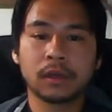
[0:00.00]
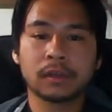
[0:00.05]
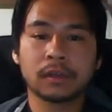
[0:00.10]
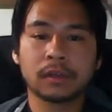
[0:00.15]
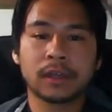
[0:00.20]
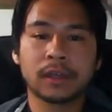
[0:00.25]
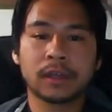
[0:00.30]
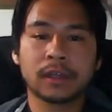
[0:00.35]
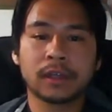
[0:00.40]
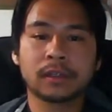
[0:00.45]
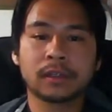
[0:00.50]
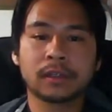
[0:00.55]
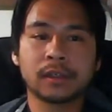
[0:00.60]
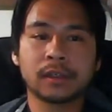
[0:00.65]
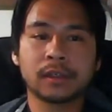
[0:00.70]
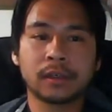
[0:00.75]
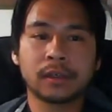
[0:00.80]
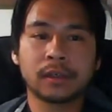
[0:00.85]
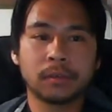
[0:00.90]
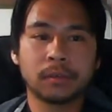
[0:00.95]
The next
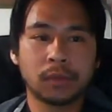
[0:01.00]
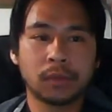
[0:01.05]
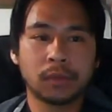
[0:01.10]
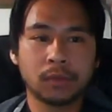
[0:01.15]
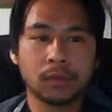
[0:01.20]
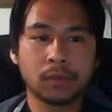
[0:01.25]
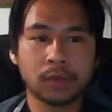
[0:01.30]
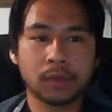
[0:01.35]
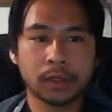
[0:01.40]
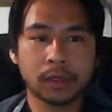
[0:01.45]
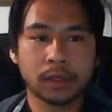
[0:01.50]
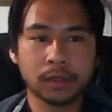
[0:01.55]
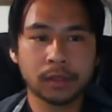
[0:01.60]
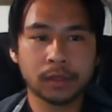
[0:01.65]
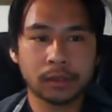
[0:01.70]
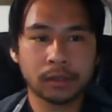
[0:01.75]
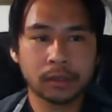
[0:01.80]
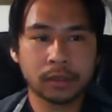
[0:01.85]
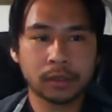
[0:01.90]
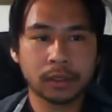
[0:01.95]
thing you want to
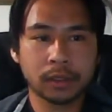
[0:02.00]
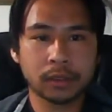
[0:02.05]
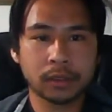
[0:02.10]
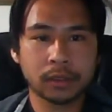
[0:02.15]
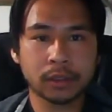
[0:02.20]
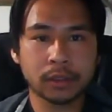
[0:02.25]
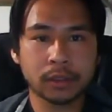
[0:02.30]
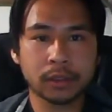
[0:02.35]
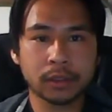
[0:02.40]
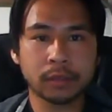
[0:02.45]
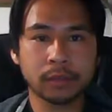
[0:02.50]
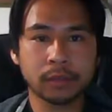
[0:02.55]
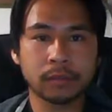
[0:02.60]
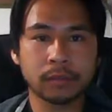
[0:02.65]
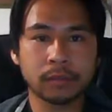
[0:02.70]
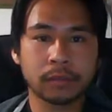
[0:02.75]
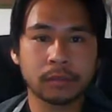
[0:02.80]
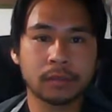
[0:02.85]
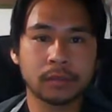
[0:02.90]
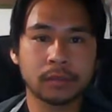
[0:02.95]
do is
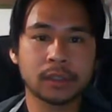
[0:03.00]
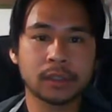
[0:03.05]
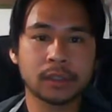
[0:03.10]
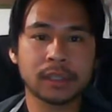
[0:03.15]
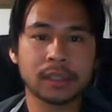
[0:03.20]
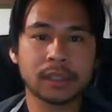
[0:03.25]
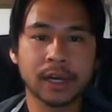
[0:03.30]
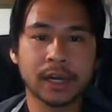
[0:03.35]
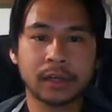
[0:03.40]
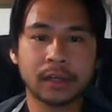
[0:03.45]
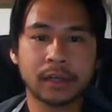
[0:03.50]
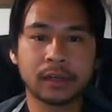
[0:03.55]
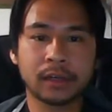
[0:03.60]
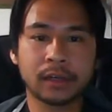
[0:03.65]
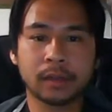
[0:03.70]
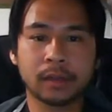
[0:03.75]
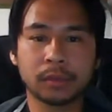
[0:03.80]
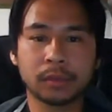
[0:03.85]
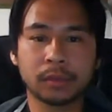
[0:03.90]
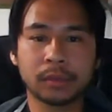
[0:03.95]
design and
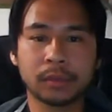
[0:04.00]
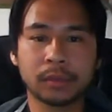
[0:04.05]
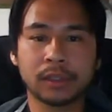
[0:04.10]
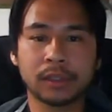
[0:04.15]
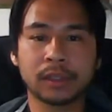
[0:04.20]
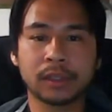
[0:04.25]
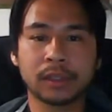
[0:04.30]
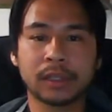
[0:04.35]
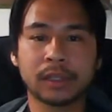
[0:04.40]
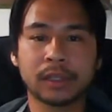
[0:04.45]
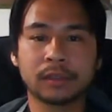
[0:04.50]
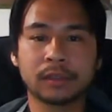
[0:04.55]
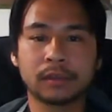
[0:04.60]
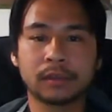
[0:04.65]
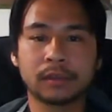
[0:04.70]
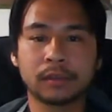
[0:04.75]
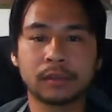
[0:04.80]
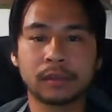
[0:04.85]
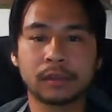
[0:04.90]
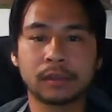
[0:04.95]
implement the
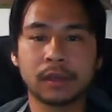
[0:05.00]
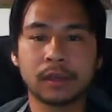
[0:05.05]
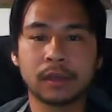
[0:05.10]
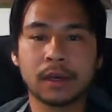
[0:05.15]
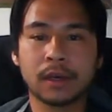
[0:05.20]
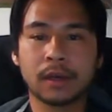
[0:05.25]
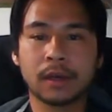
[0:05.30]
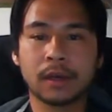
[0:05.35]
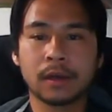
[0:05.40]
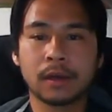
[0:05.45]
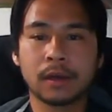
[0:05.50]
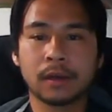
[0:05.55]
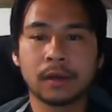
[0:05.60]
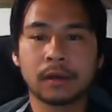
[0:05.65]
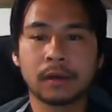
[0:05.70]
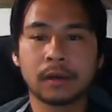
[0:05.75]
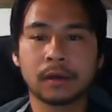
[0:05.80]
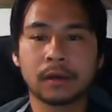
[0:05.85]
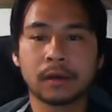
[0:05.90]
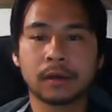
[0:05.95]
lessons.
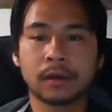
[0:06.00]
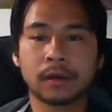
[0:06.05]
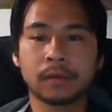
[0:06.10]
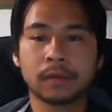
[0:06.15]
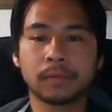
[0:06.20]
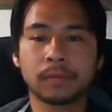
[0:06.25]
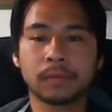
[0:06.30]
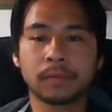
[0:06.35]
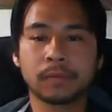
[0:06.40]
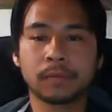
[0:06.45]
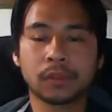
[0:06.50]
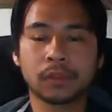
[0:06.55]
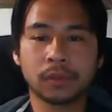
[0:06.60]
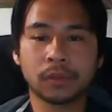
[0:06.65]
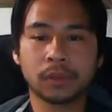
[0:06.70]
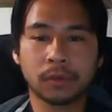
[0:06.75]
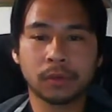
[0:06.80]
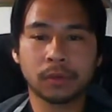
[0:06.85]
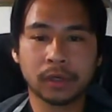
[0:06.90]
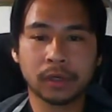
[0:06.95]
So
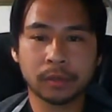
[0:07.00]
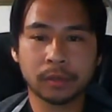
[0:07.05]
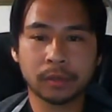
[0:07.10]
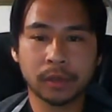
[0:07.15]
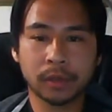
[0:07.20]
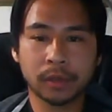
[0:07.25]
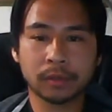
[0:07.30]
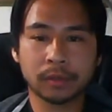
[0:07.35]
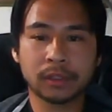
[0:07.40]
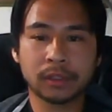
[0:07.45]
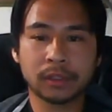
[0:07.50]
you want to be able to